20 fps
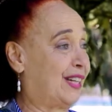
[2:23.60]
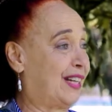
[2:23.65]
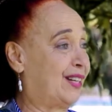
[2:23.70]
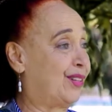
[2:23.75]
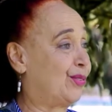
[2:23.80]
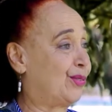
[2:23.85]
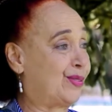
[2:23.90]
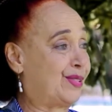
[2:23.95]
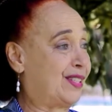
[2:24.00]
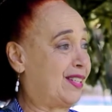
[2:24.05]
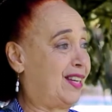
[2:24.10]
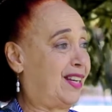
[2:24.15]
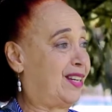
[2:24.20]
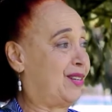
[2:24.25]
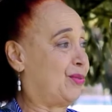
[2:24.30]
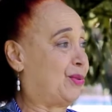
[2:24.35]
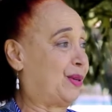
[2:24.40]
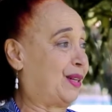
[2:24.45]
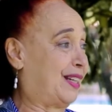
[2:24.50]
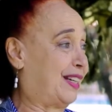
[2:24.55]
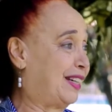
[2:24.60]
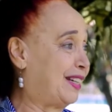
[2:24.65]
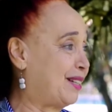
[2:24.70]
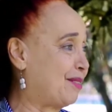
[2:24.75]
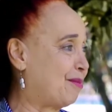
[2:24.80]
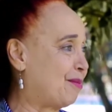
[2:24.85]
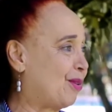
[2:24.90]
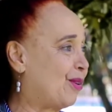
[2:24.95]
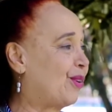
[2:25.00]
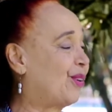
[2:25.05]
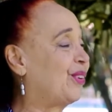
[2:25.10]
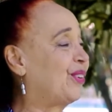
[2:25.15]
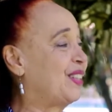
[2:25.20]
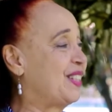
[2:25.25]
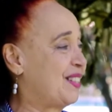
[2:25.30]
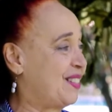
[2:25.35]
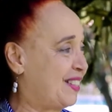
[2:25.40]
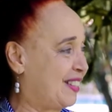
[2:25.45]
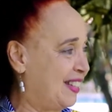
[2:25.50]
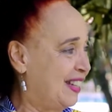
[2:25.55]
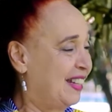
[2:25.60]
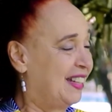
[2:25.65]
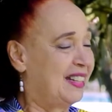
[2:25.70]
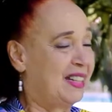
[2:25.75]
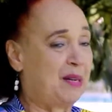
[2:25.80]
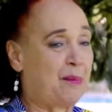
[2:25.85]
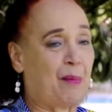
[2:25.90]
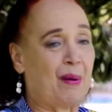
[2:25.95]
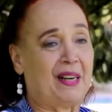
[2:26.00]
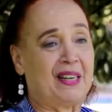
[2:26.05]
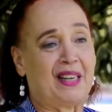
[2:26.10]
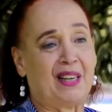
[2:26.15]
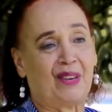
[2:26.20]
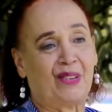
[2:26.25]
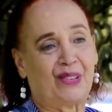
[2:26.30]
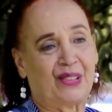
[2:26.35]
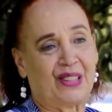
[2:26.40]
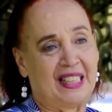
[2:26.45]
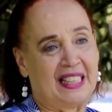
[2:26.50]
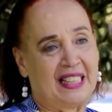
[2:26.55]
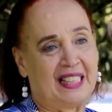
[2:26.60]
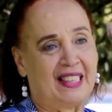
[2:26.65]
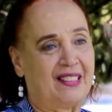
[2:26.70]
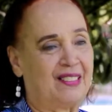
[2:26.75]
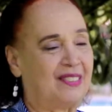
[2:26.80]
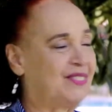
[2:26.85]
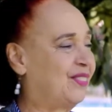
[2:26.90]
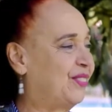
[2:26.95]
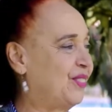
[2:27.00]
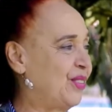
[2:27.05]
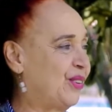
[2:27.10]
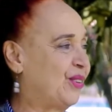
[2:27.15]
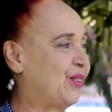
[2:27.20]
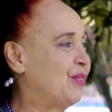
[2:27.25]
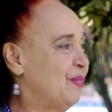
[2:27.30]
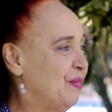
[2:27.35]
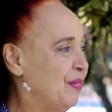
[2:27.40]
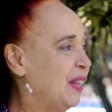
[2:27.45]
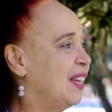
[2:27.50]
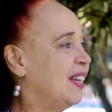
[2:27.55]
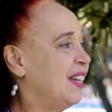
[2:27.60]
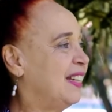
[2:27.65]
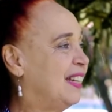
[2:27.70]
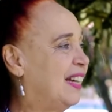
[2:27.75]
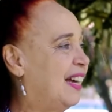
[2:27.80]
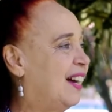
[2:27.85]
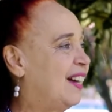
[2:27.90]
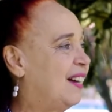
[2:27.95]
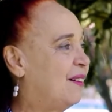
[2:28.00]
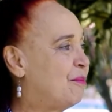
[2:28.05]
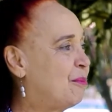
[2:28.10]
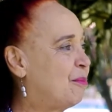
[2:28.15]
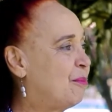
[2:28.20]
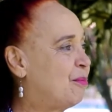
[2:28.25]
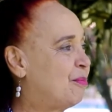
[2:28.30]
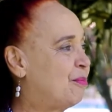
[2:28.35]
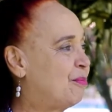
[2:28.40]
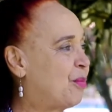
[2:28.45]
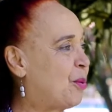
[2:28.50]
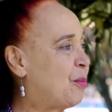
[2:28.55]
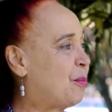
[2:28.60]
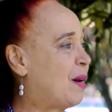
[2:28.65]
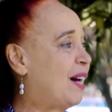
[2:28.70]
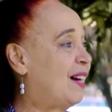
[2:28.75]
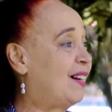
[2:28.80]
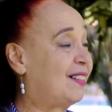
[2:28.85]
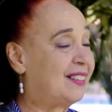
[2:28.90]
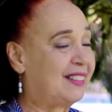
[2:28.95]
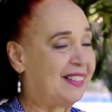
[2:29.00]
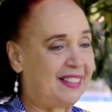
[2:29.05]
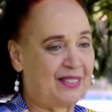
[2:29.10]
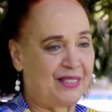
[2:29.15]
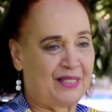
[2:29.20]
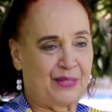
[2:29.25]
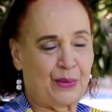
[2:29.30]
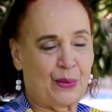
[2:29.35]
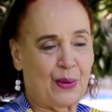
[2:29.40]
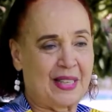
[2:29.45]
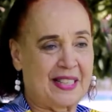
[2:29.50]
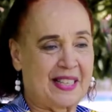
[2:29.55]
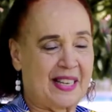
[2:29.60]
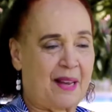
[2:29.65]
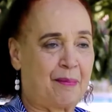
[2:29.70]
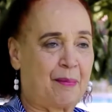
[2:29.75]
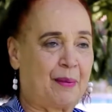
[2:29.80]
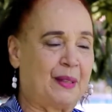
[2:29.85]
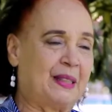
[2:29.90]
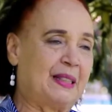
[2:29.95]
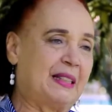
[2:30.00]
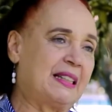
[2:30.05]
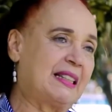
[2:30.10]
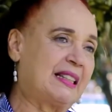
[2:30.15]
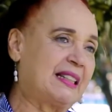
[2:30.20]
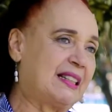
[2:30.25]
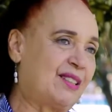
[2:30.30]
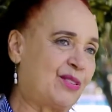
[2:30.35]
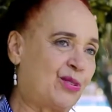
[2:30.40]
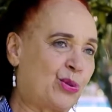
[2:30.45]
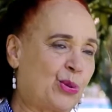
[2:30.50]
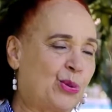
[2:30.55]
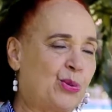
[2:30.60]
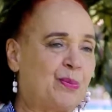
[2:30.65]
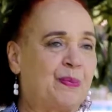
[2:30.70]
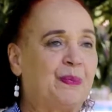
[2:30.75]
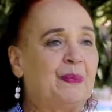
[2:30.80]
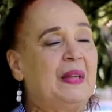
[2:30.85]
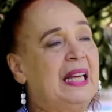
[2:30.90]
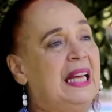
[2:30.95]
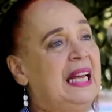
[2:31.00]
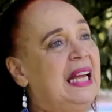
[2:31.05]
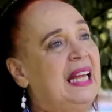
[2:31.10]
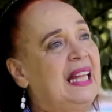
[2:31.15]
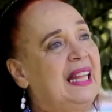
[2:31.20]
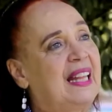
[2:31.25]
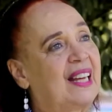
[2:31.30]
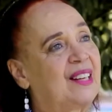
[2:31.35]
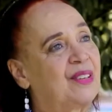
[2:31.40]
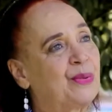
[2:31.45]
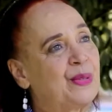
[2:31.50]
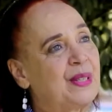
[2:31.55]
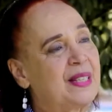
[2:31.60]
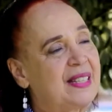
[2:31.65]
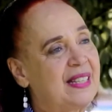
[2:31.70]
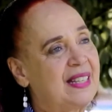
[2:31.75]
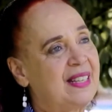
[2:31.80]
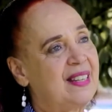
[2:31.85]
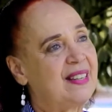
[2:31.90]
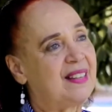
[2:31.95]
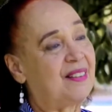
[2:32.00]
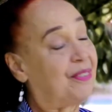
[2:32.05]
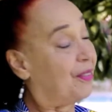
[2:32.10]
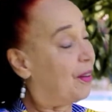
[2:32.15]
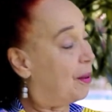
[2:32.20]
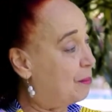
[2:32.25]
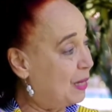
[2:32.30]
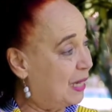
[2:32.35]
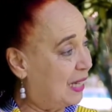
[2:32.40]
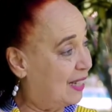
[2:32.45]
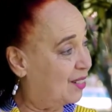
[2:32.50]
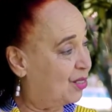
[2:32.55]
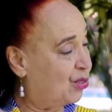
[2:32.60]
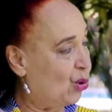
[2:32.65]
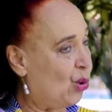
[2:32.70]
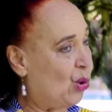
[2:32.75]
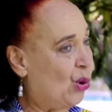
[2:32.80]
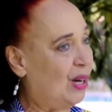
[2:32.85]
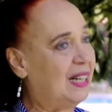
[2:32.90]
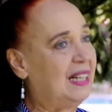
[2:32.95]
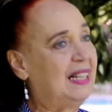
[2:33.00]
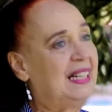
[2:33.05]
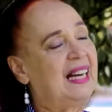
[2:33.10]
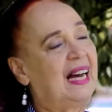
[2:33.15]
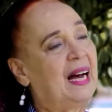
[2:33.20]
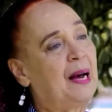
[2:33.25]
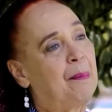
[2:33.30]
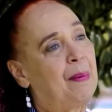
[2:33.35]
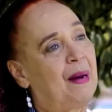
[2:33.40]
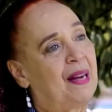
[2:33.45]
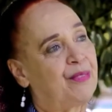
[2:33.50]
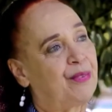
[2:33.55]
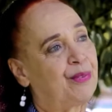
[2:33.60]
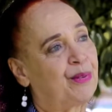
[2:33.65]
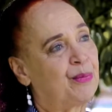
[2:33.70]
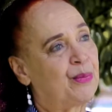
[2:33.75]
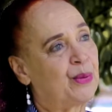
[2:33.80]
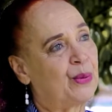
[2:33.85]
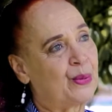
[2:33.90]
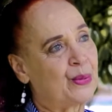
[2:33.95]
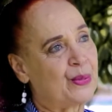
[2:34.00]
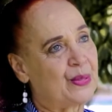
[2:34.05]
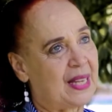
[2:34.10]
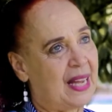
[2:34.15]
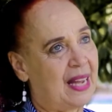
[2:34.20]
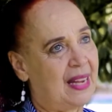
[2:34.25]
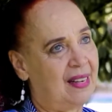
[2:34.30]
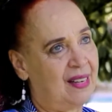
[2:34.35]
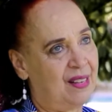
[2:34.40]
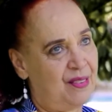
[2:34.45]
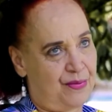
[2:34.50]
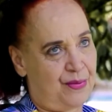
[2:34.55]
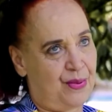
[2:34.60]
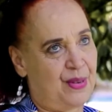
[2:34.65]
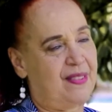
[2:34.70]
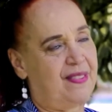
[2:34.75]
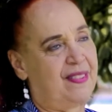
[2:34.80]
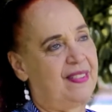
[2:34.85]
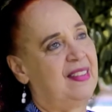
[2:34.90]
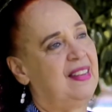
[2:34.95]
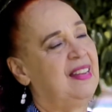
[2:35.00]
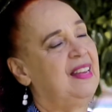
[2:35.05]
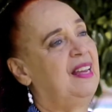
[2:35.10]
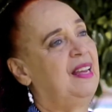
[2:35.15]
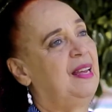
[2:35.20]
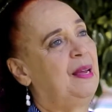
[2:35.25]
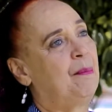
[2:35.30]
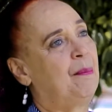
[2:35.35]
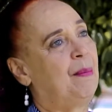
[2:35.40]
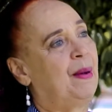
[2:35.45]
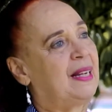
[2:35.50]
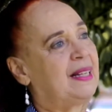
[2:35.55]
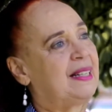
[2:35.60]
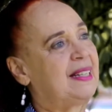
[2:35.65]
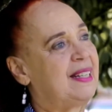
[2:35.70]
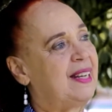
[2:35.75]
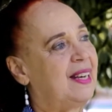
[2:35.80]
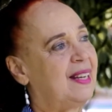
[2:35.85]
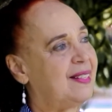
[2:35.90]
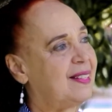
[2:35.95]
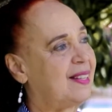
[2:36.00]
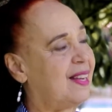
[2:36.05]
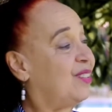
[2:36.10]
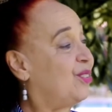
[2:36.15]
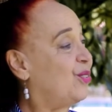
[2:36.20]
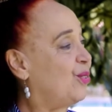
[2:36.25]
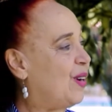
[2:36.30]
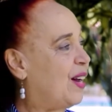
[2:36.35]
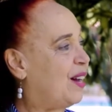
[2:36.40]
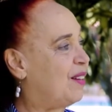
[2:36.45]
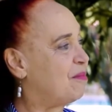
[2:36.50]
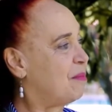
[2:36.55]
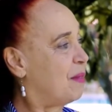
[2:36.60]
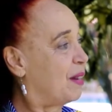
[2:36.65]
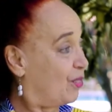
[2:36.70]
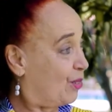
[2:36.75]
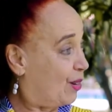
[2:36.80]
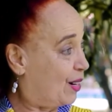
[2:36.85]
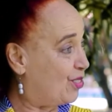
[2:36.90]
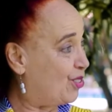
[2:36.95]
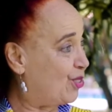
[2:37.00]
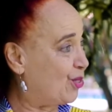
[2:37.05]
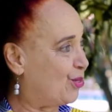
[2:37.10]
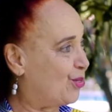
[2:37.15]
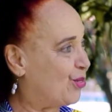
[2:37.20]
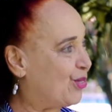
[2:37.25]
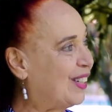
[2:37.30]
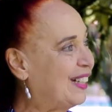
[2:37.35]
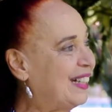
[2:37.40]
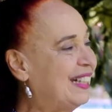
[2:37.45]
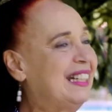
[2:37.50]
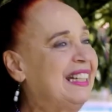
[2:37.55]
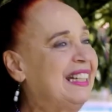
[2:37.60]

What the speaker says: I don't see anyone anymore. It's depending on, mobile and WhatsApp and Zoom that we see the family at all, apart from those I live with. But yes, I do have my grandchildren,